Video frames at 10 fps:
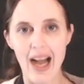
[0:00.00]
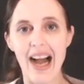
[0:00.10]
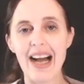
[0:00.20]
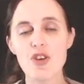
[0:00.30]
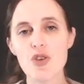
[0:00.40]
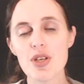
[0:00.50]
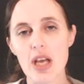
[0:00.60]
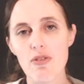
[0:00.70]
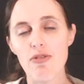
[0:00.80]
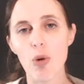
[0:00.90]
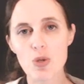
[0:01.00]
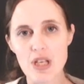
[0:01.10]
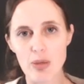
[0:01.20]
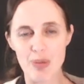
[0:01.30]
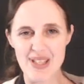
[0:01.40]

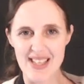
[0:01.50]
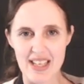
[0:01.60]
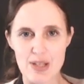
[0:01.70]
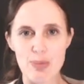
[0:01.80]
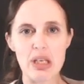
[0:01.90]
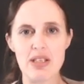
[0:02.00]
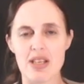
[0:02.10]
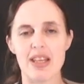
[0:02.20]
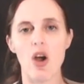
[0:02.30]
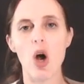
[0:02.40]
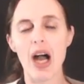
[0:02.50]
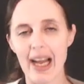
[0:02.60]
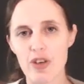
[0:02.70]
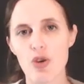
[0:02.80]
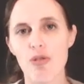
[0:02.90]
114% means that there are
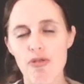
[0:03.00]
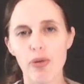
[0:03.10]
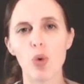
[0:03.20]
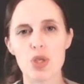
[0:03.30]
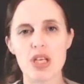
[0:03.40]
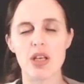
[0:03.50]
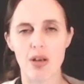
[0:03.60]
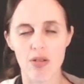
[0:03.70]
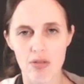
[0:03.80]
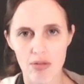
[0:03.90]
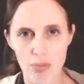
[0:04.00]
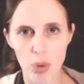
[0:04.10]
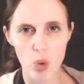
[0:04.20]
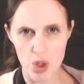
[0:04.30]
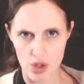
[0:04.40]
114
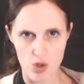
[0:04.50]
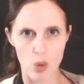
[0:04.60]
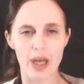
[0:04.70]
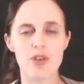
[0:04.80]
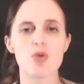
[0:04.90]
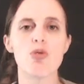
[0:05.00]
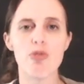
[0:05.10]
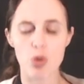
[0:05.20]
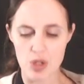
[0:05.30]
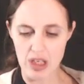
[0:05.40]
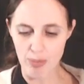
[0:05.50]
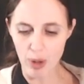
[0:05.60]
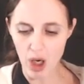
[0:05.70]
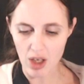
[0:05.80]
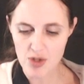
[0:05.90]
portions or 114
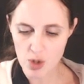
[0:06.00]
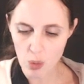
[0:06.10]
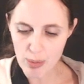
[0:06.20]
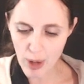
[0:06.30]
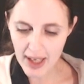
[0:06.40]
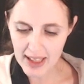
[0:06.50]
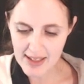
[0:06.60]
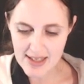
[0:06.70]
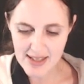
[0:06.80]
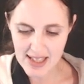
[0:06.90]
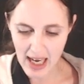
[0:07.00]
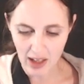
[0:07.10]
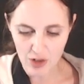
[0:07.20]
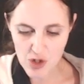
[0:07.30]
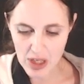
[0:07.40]
parts. So we're breaking this
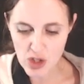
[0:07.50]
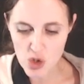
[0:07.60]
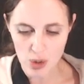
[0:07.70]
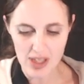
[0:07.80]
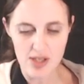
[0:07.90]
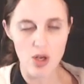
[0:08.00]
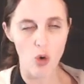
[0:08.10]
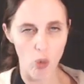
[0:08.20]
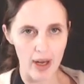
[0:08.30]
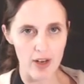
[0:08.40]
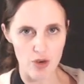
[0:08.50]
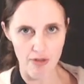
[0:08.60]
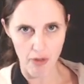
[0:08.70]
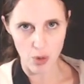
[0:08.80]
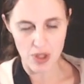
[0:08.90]
down into its
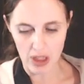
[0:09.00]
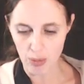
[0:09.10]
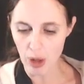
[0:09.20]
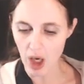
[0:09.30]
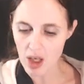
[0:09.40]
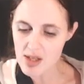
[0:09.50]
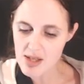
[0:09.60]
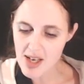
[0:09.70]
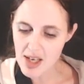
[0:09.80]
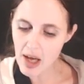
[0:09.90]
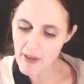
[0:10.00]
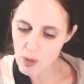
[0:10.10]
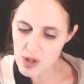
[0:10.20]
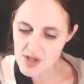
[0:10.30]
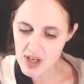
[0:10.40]
114 parts. And
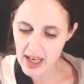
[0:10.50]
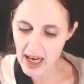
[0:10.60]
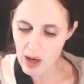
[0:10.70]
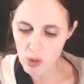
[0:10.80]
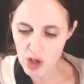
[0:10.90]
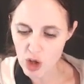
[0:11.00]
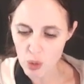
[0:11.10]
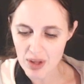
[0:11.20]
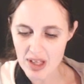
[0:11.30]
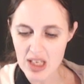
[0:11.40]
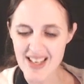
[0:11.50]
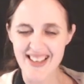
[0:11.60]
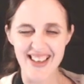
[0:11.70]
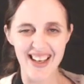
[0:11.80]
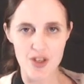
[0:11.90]
then we're saying, I want to know what the
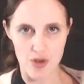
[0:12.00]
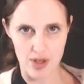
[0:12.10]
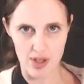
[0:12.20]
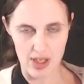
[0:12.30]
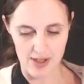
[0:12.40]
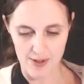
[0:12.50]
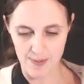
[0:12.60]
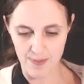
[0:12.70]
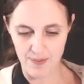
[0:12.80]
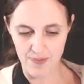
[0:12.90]
100 is.